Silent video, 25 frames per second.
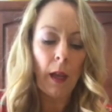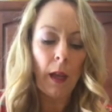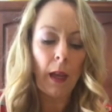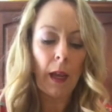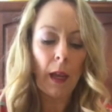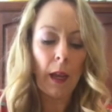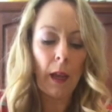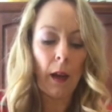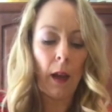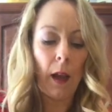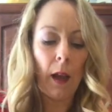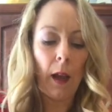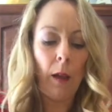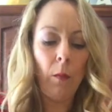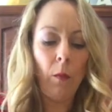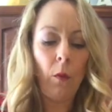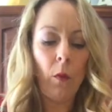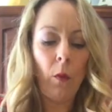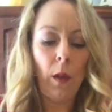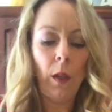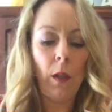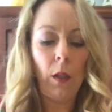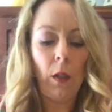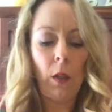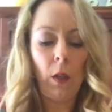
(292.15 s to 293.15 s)
and I'm
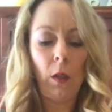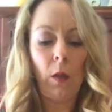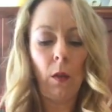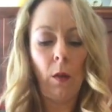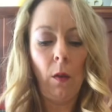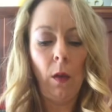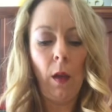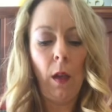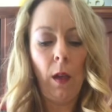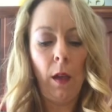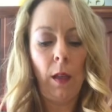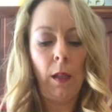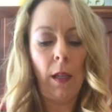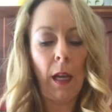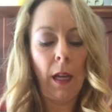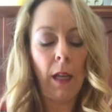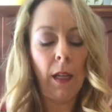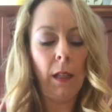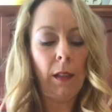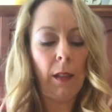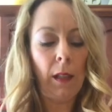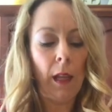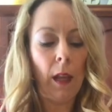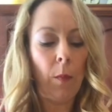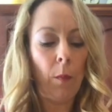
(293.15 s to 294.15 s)
going to take
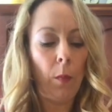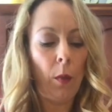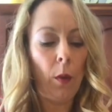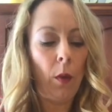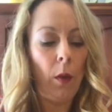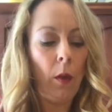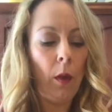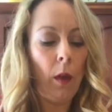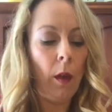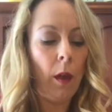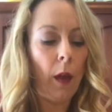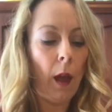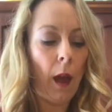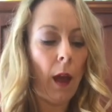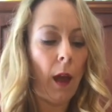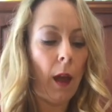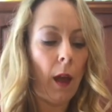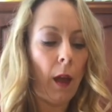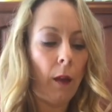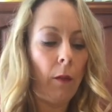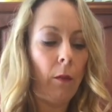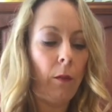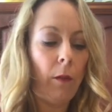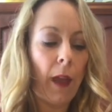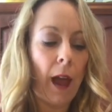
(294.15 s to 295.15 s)
a sample
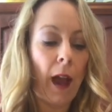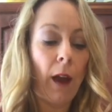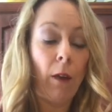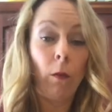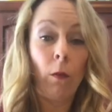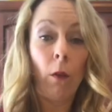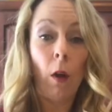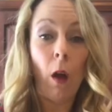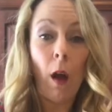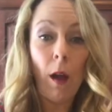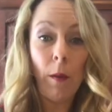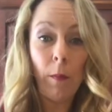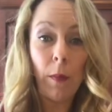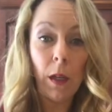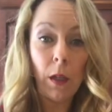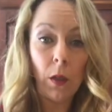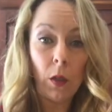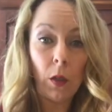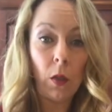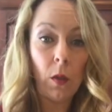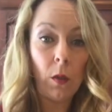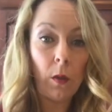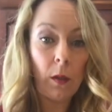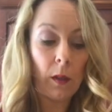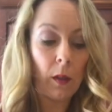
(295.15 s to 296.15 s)
of that raw meat
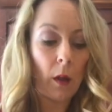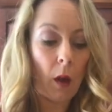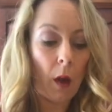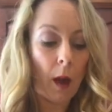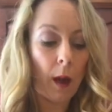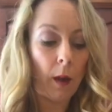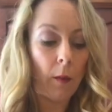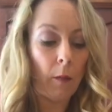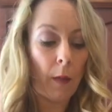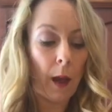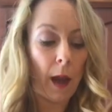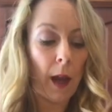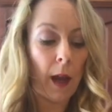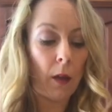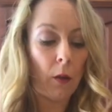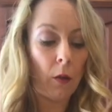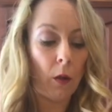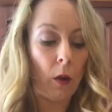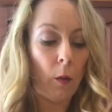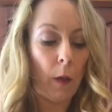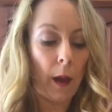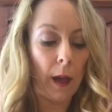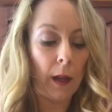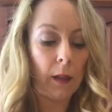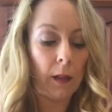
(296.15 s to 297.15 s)
juice on my
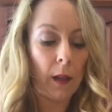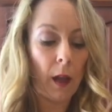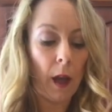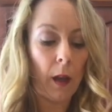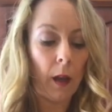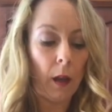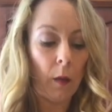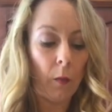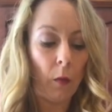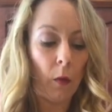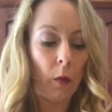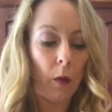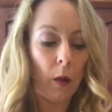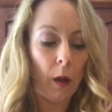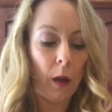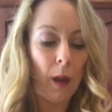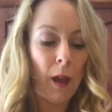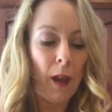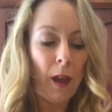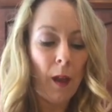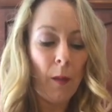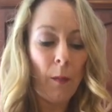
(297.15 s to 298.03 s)
Norwex cutting board.